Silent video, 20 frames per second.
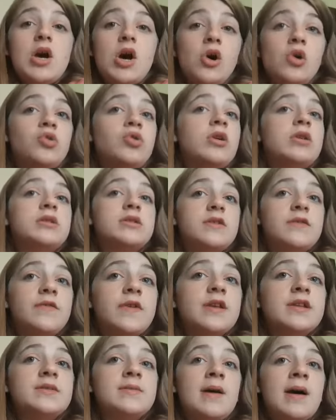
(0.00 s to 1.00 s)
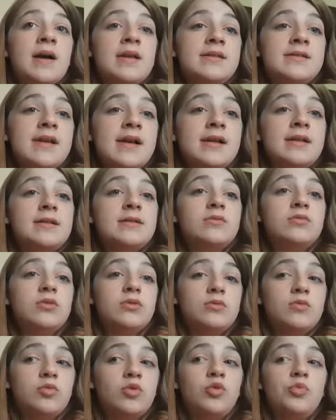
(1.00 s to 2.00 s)
Lots of things that I
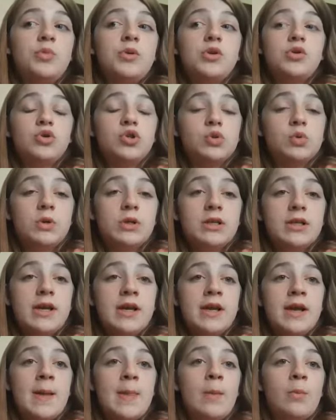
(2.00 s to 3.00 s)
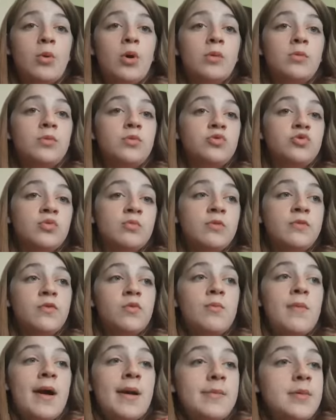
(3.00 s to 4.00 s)
sell will be good quality, and the some of
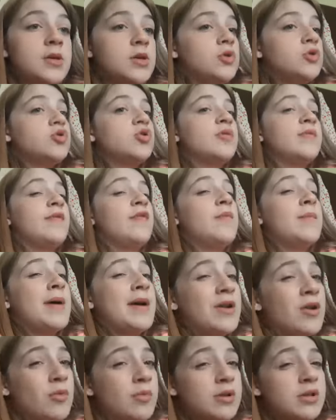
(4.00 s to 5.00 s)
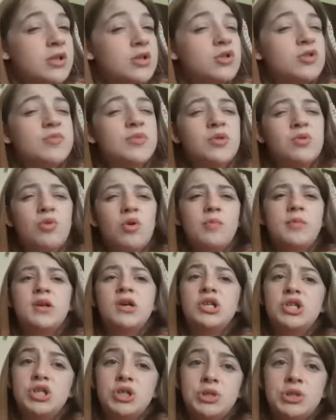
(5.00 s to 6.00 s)
them might be used, some of them might not be used, but they won't be
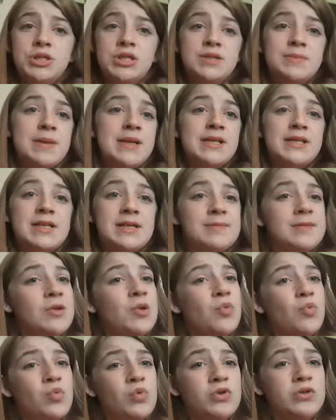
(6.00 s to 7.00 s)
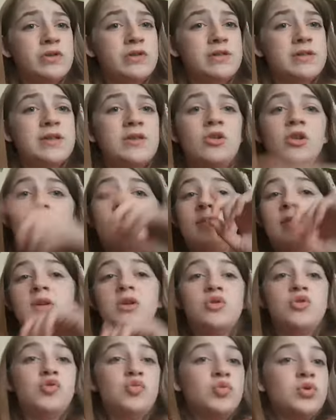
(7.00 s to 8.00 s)
as used as many times than once. It'll only
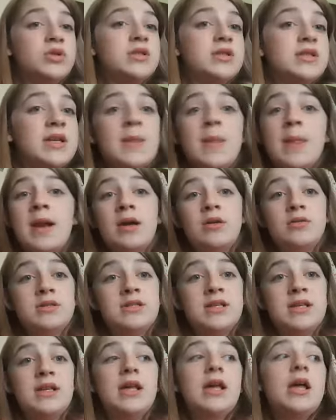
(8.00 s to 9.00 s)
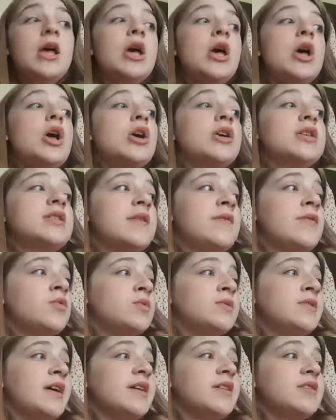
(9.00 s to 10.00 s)
be used once, and then I would sell it. Because if it
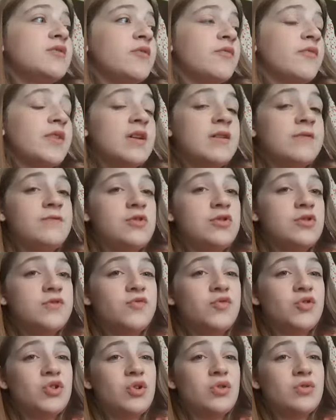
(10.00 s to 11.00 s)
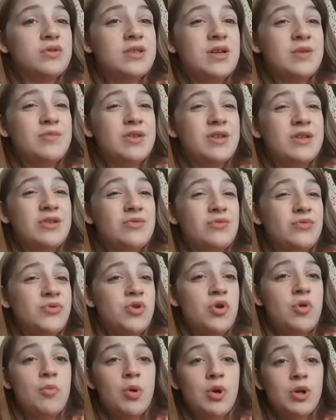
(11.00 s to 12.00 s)
were like something I've used for a long time, then
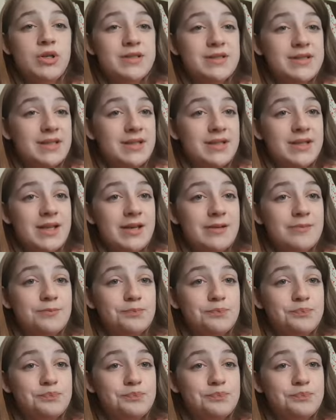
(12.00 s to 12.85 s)
there's no point in selling it.